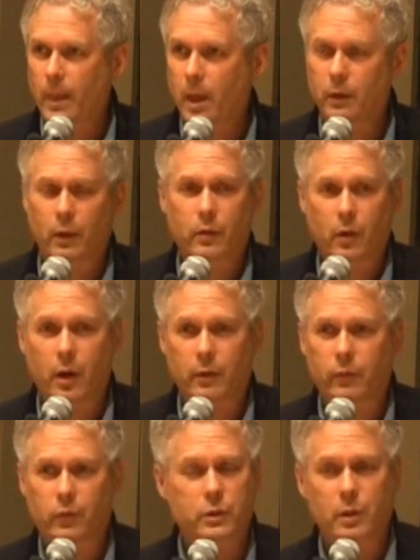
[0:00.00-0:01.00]
And I
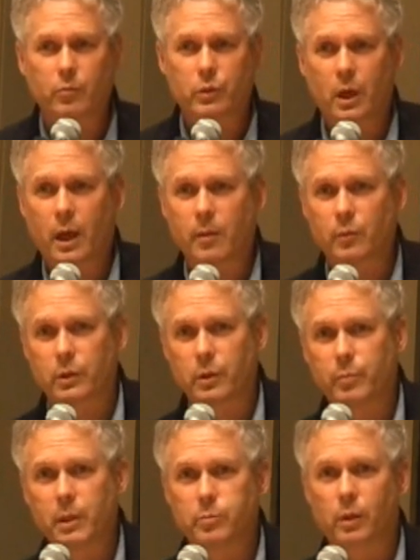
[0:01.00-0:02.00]
thought for some time that the
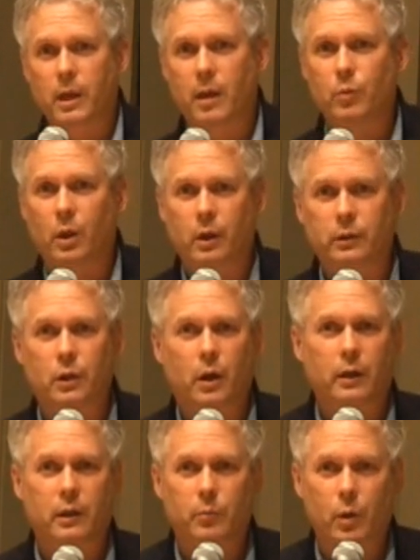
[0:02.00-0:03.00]
people came along
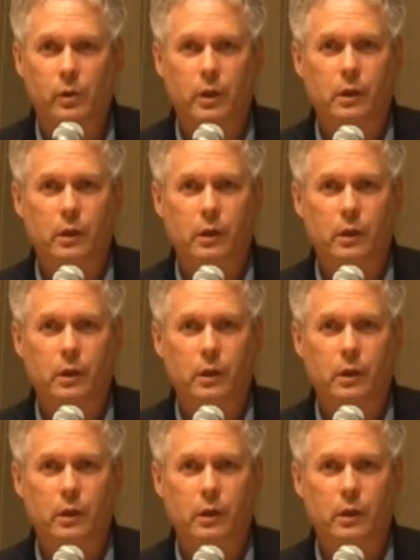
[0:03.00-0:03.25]
talking about